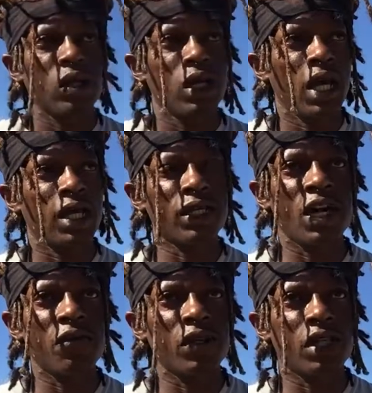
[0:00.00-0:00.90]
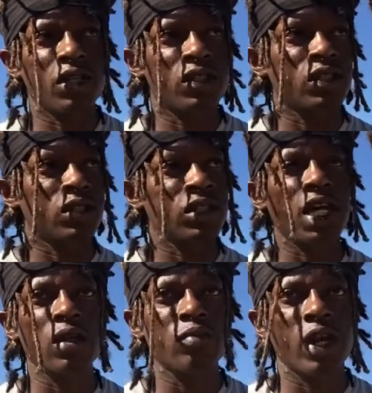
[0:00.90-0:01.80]
and loving and
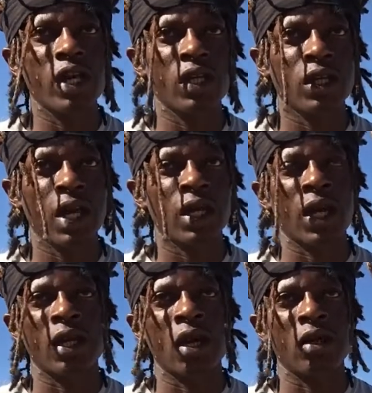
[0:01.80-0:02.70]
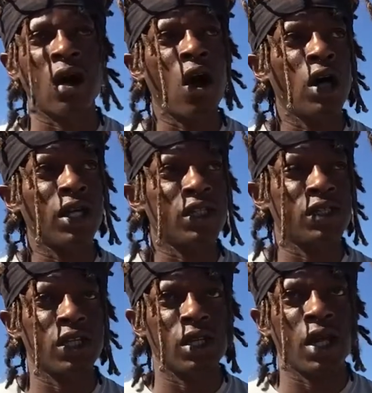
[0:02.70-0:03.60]
celebrating and honest
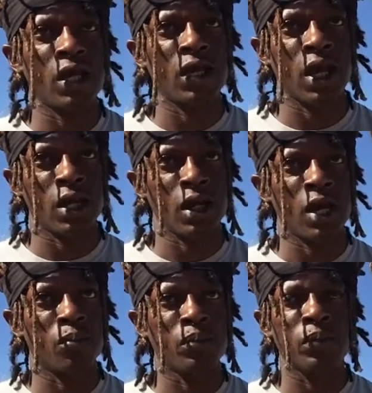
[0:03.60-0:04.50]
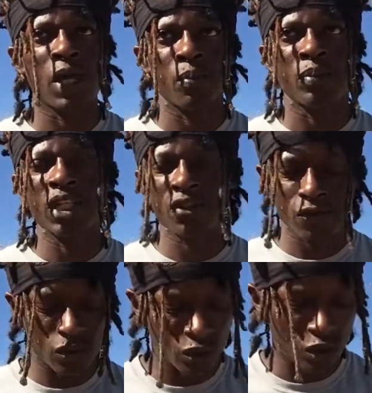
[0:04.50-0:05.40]
and
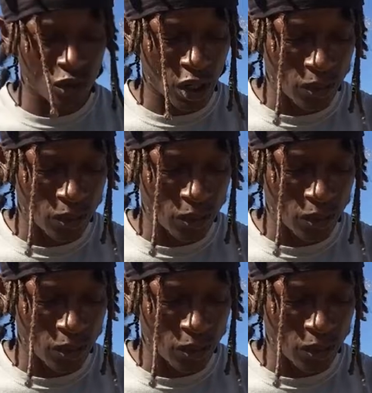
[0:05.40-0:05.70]
blissful, you know what I